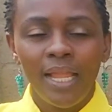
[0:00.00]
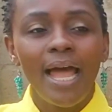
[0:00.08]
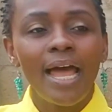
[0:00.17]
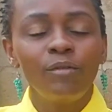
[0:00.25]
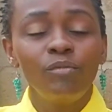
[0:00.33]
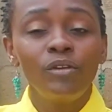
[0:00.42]

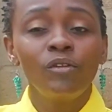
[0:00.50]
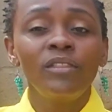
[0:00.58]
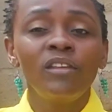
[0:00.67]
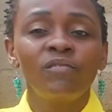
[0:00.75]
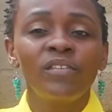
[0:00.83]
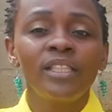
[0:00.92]
and we know
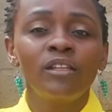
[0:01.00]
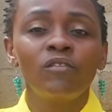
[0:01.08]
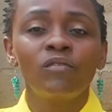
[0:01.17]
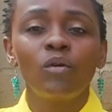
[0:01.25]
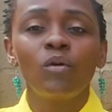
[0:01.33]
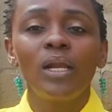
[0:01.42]
the father of
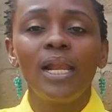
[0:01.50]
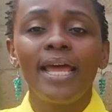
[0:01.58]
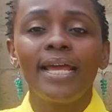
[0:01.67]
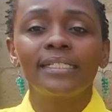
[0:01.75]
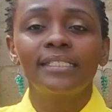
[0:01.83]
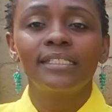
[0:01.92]
all
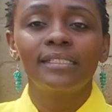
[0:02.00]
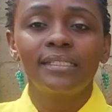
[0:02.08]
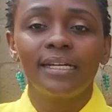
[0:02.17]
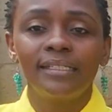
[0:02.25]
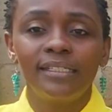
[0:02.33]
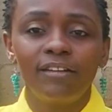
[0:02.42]
liars is
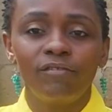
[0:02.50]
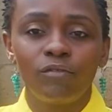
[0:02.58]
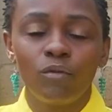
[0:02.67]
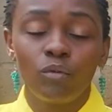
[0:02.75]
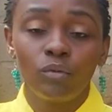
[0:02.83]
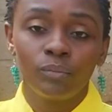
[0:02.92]
the devil